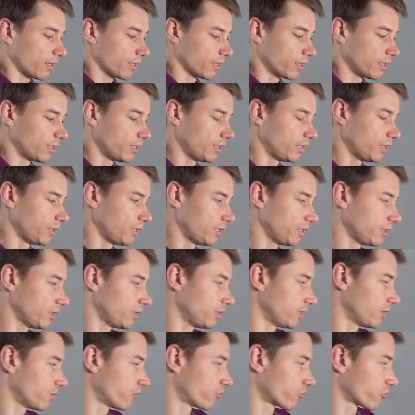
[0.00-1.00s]

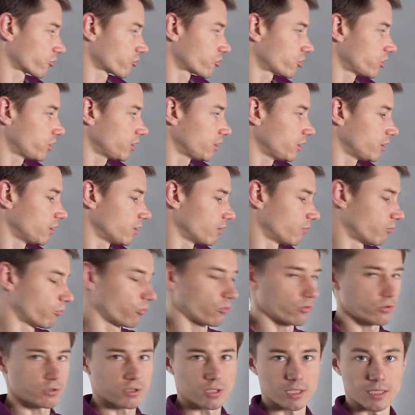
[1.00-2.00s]
He or she,
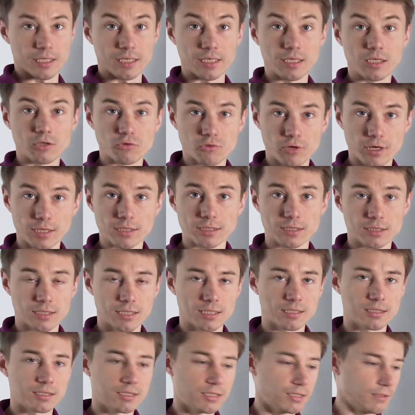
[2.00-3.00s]
mostly he, right, in
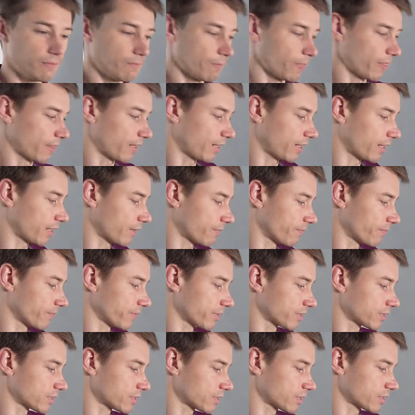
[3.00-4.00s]
IT,
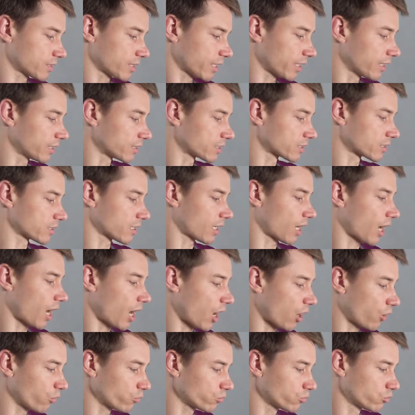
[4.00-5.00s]
says
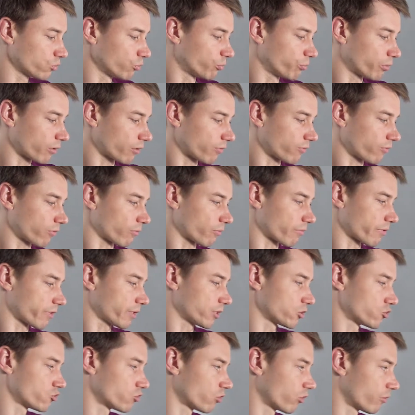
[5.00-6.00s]
how to perform
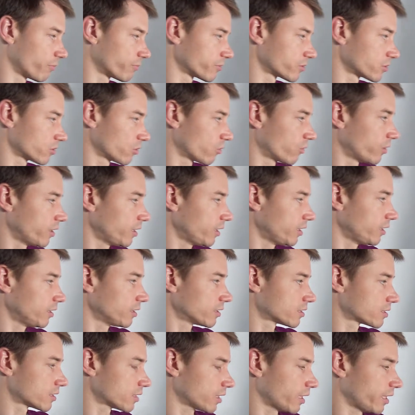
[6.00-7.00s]
the job. So
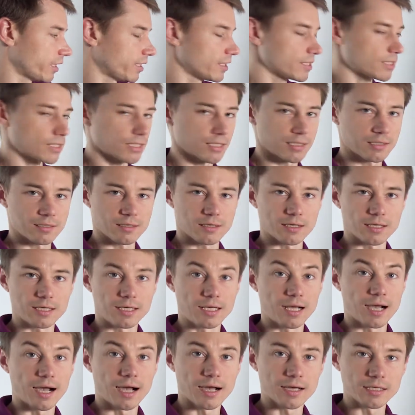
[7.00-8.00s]
he's a
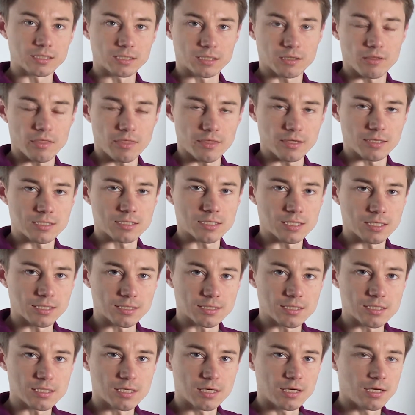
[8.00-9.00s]
guide in this
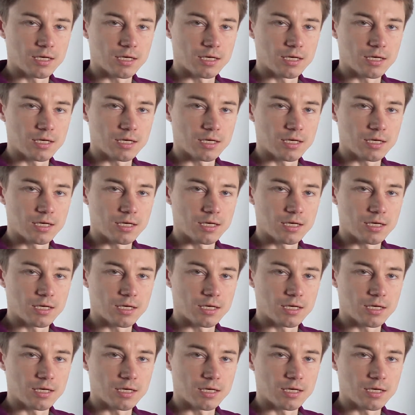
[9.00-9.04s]
sense